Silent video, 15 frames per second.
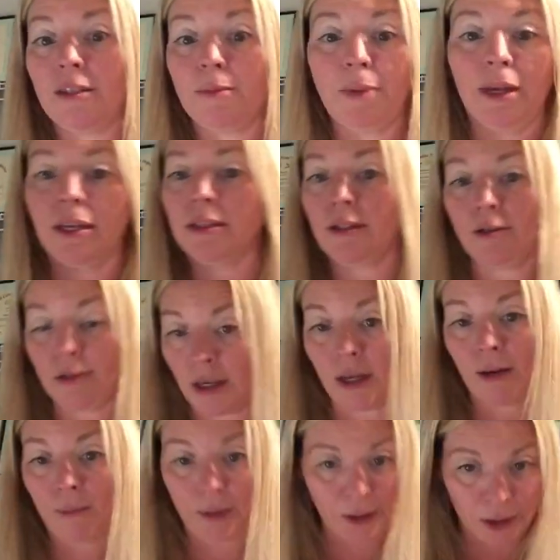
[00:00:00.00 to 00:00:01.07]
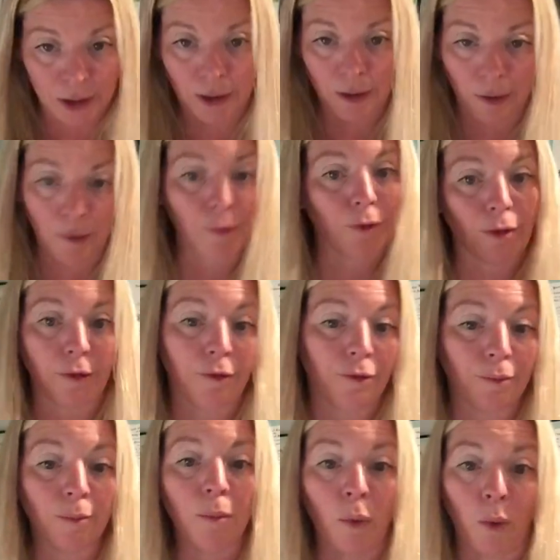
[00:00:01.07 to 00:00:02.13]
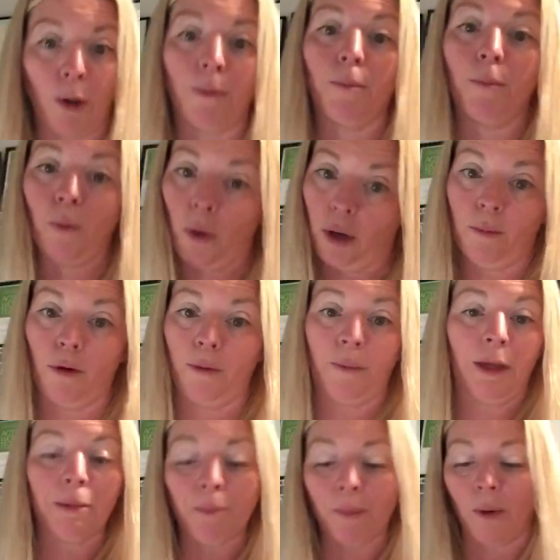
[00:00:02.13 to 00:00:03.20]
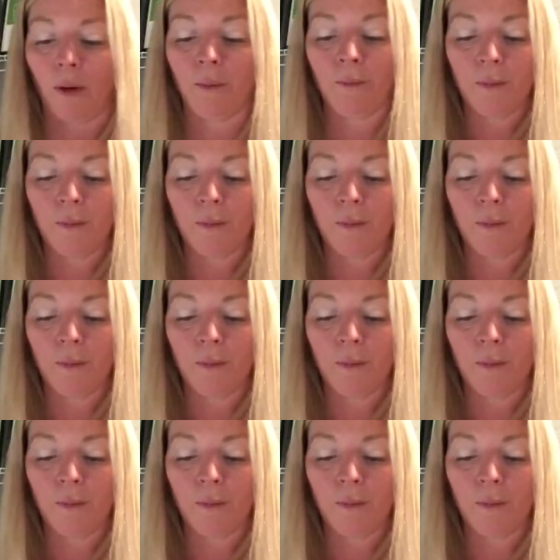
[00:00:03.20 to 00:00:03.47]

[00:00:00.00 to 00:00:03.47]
because there's going to be turnover of more and more people.